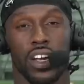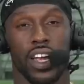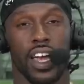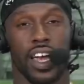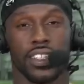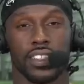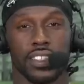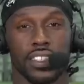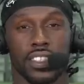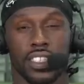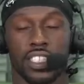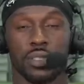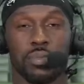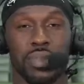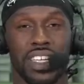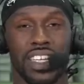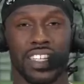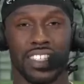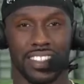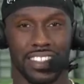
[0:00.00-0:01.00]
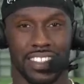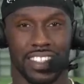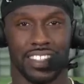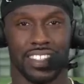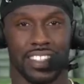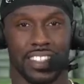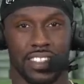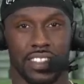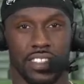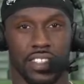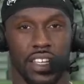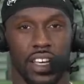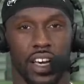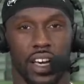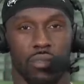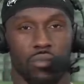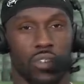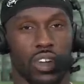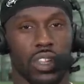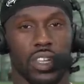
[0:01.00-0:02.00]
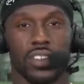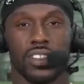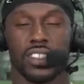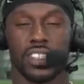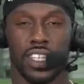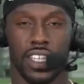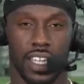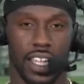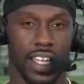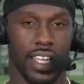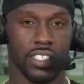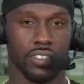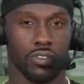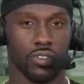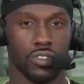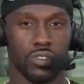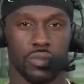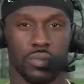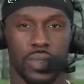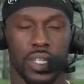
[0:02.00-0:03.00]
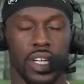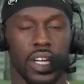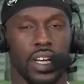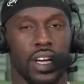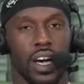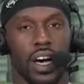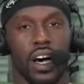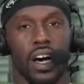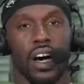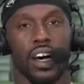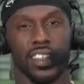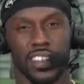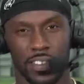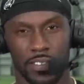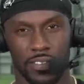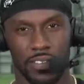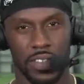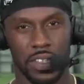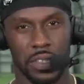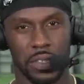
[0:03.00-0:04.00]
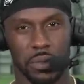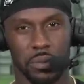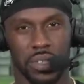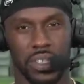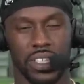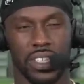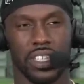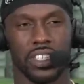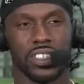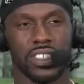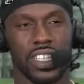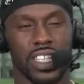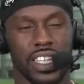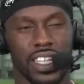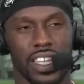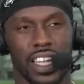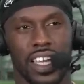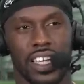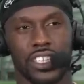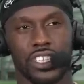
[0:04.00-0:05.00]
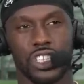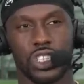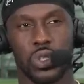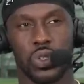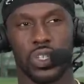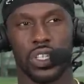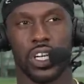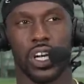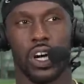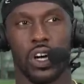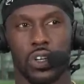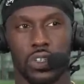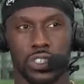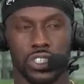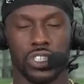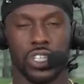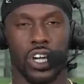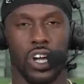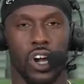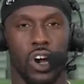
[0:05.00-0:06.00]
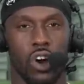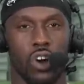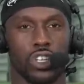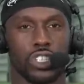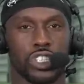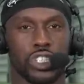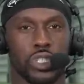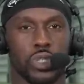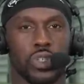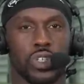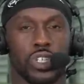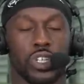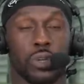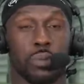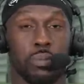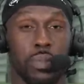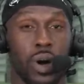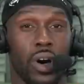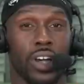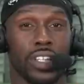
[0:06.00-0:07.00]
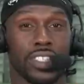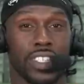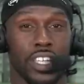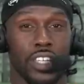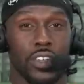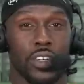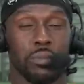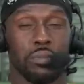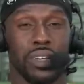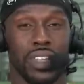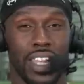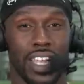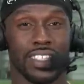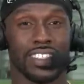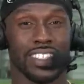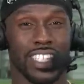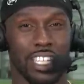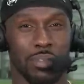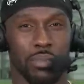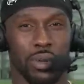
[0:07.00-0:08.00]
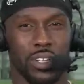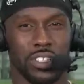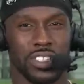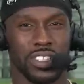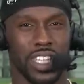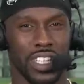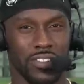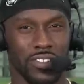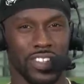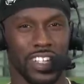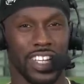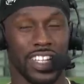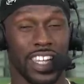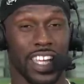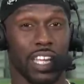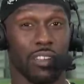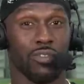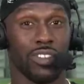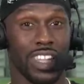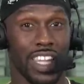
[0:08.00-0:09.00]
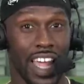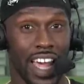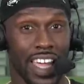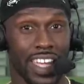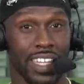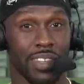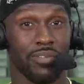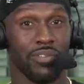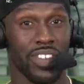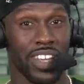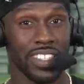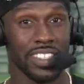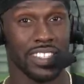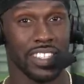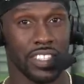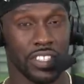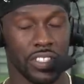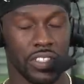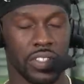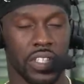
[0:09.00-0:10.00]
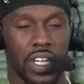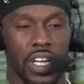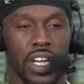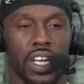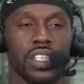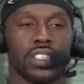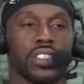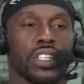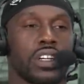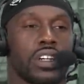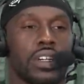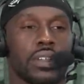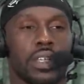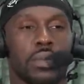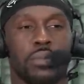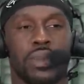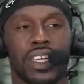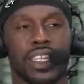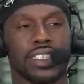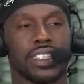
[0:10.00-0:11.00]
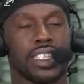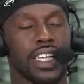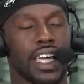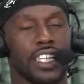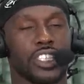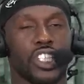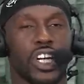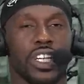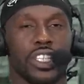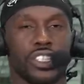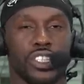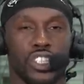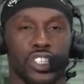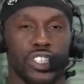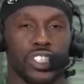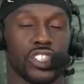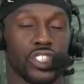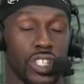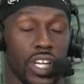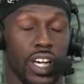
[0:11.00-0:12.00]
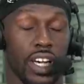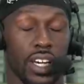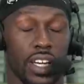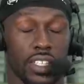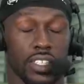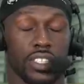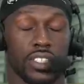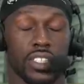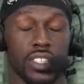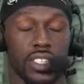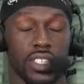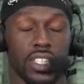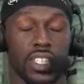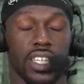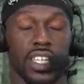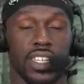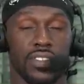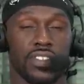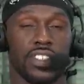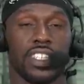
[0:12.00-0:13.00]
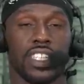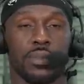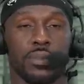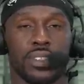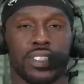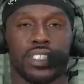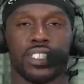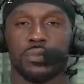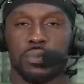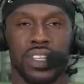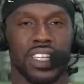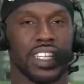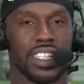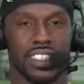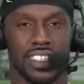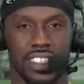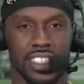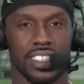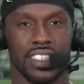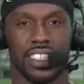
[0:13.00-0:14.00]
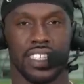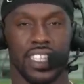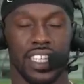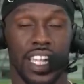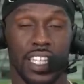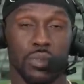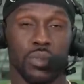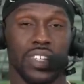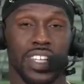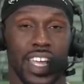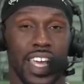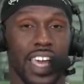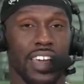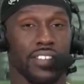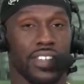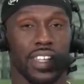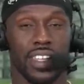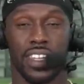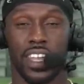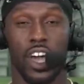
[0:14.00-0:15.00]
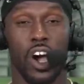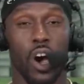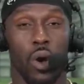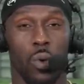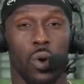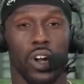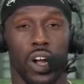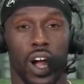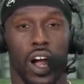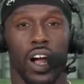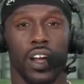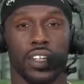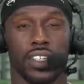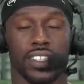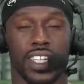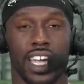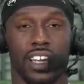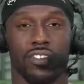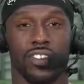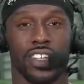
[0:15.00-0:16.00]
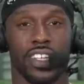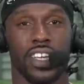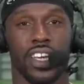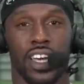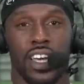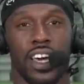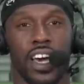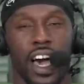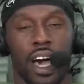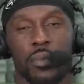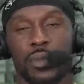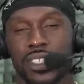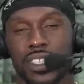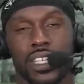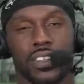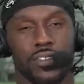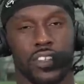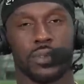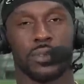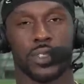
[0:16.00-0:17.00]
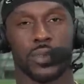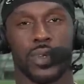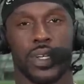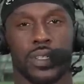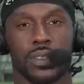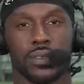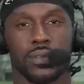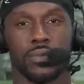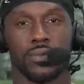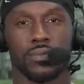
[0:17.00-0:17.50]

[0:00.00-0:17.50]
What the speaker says: guys is just being consistent. Whether it's in the classroom, on the field. But there's nothing like showing a coach or showing your boss that you can be that same person every day and they can rely and invest in you. So the biggest thing I try to give to them is just being consistent, and that's what they have. They all work hard, and Tyree, I'm excited for him as well.